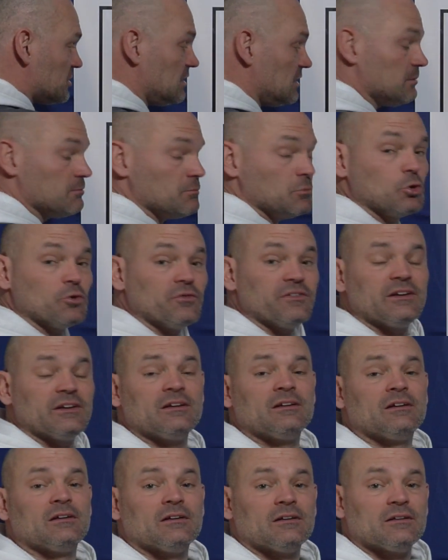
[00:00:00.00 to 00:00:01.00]
keep
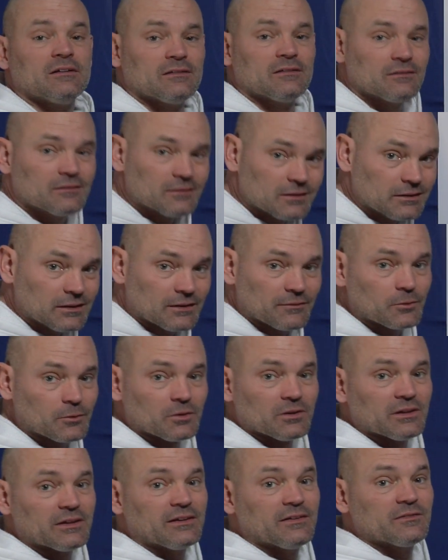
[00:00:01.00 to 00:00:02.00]
moving, it never
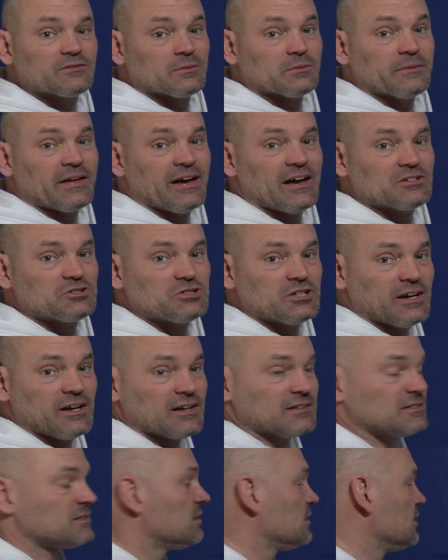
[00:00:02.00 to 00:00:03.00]
really gives them that
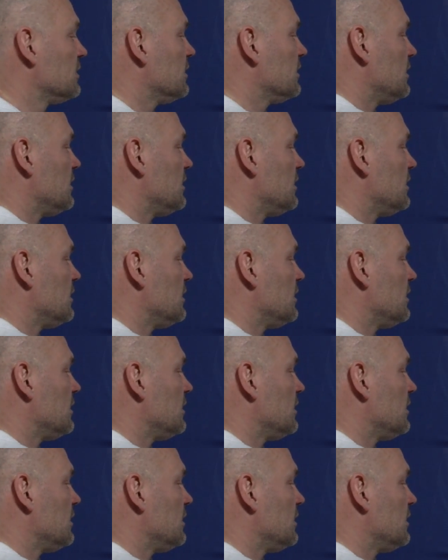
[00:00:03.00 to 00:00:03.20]
chance.